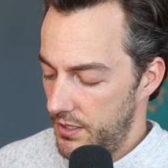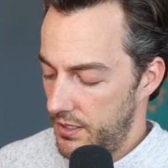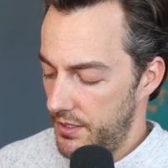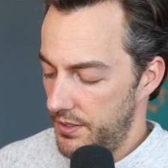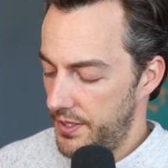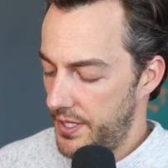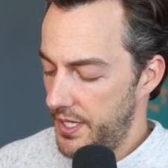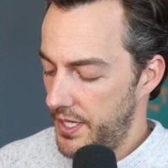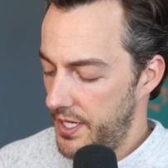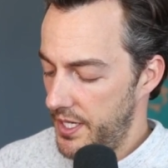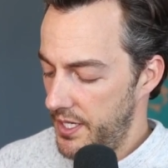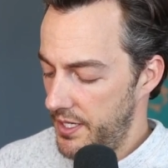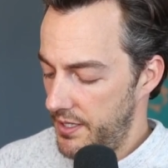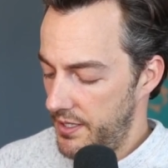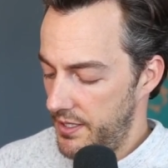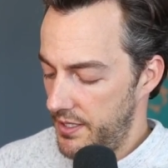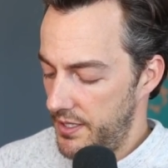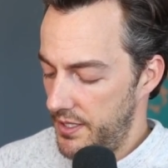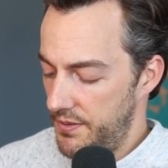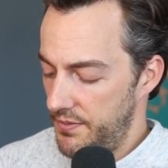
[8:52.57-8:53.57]
Okay,
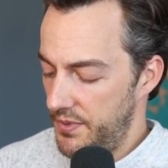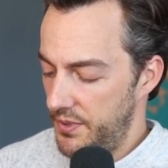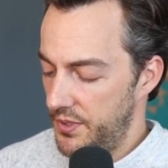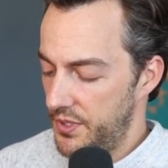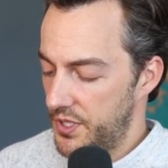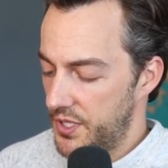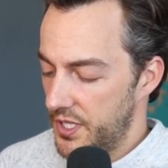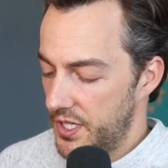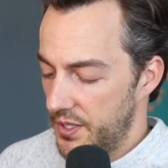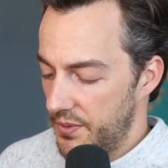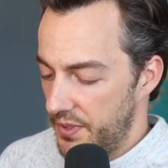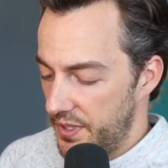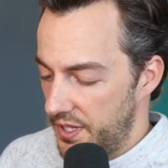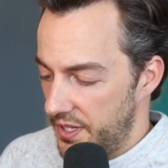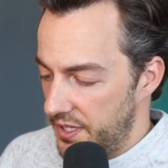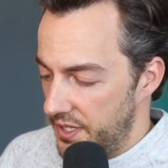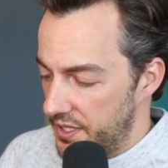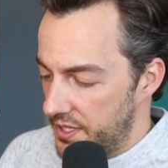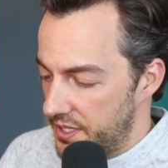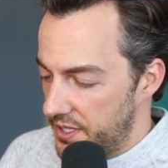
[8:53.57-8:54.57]
and we'll start with
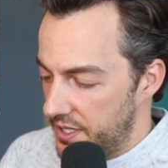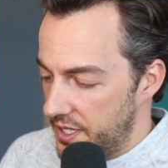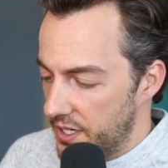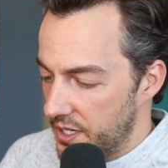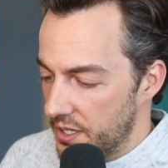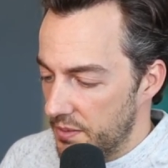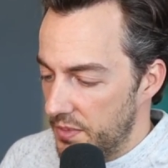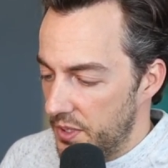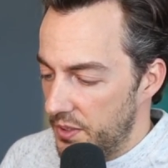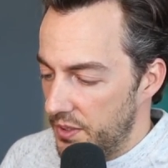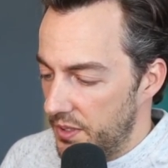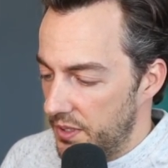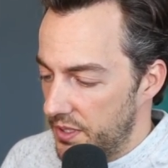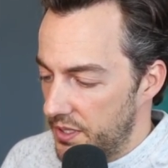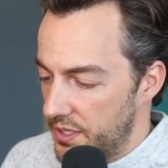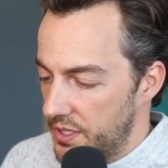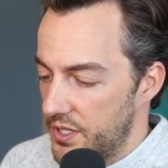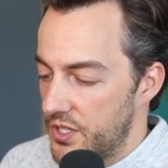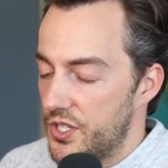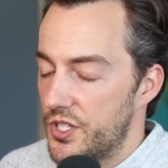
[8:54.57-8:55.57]
this ceremony,
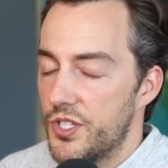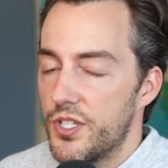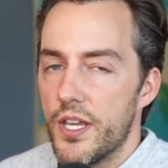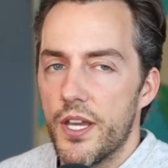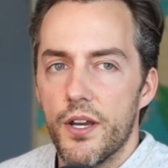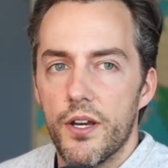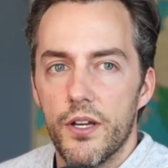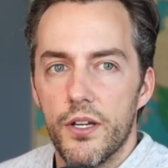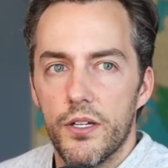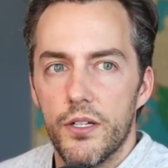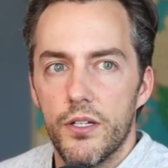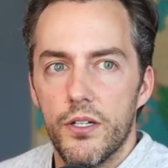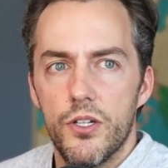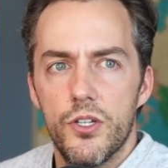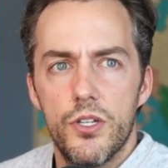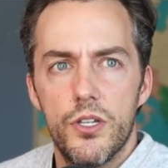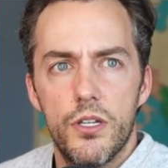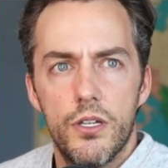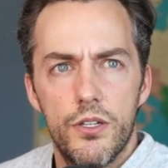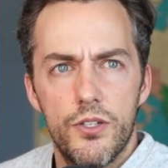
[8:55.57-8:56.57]
cer
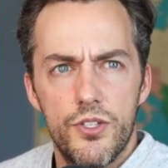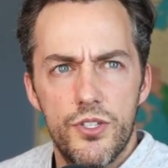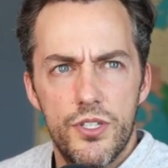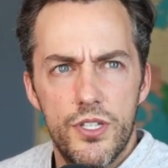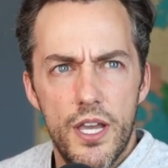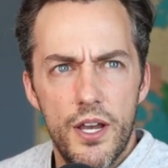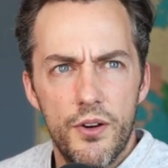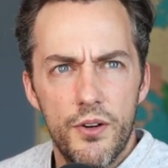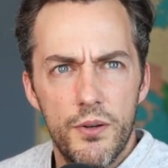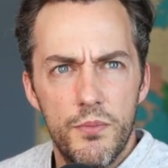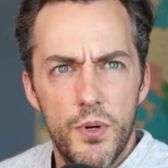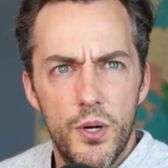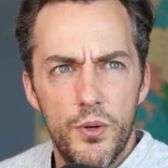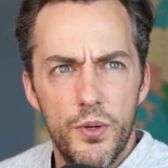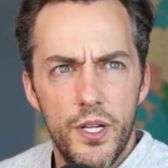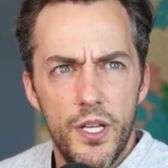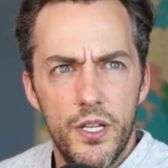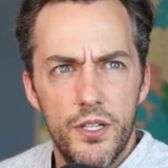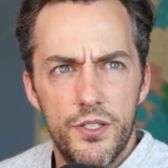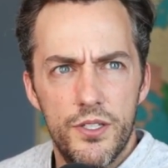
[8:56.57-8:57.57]

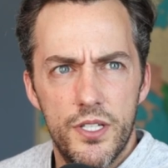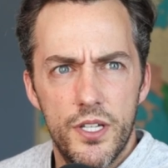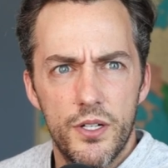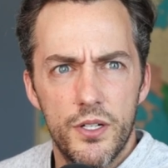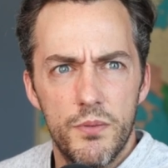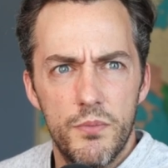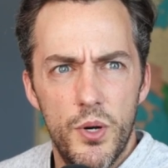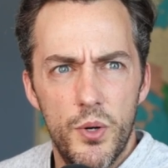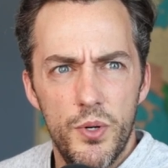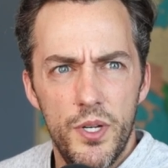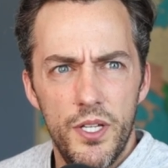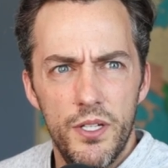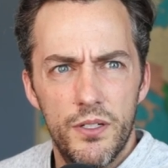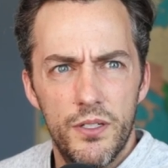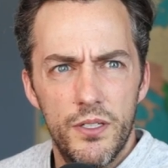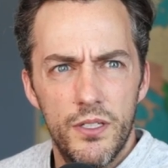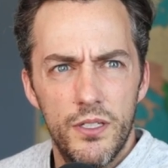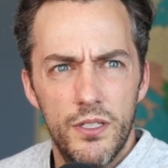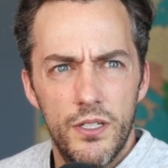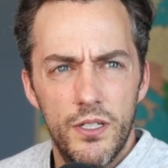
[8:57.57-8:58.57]
ceremony,
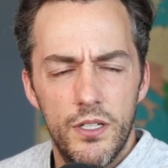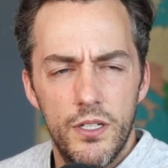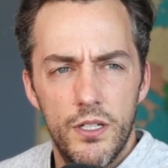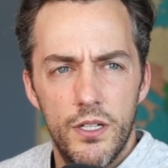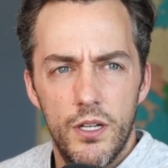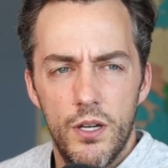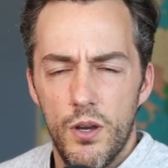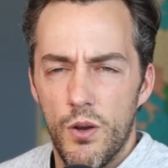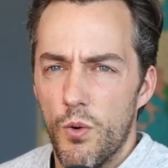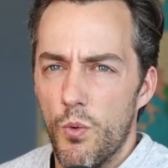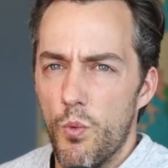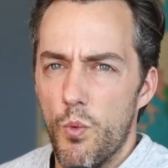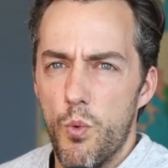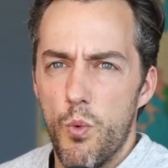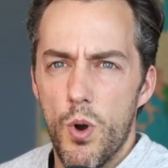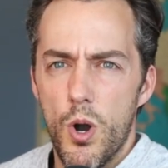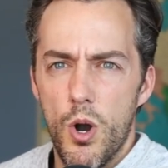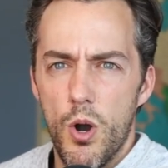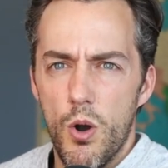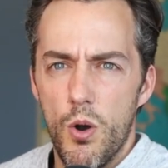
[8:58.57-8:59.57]
ceremonial.
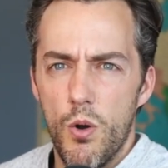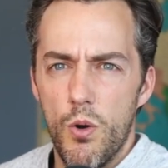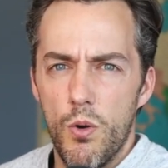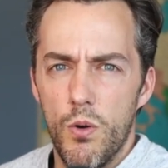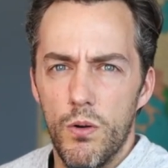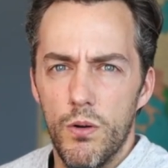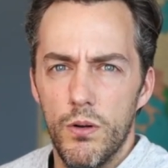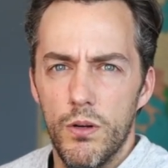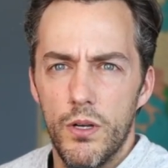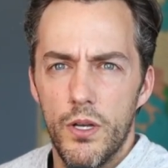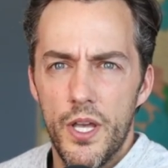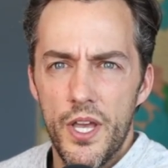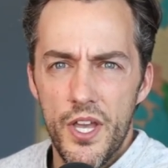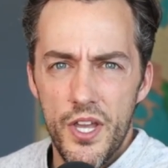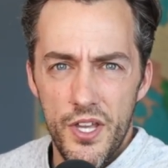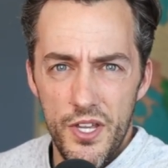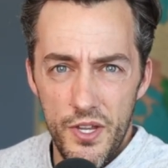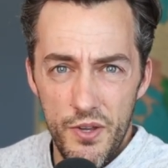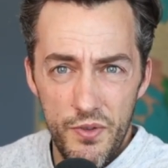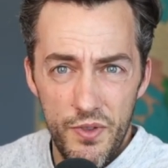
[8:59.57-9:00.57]
Whoa,
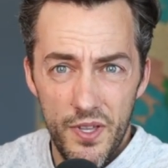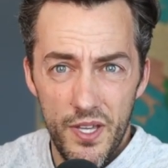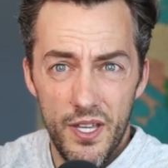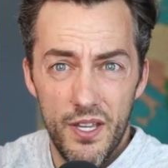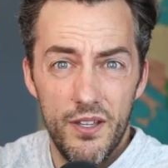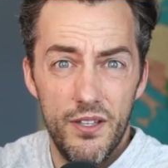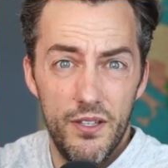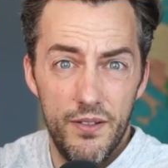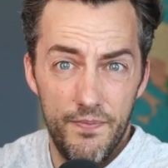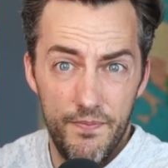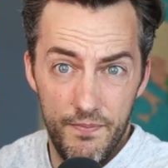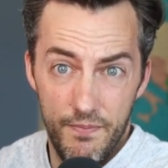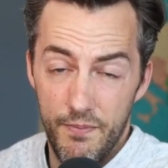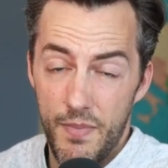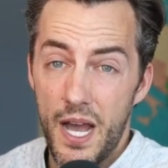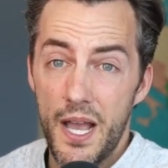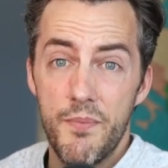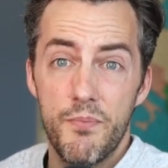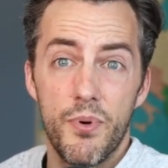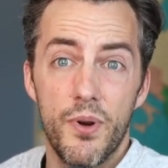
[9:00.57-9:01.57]
you think
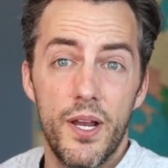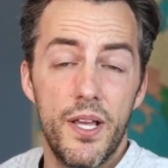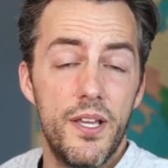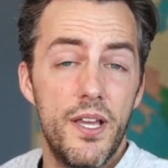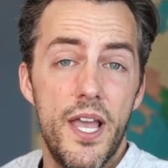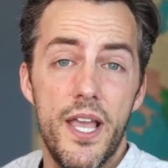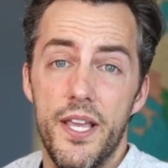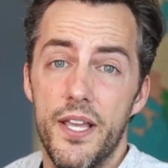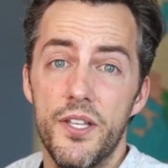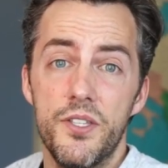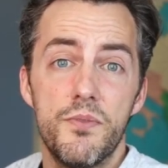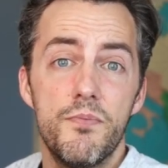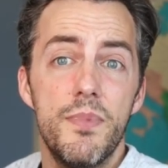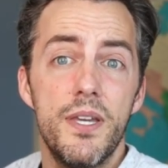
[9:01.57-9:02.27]
my brain, hey, it's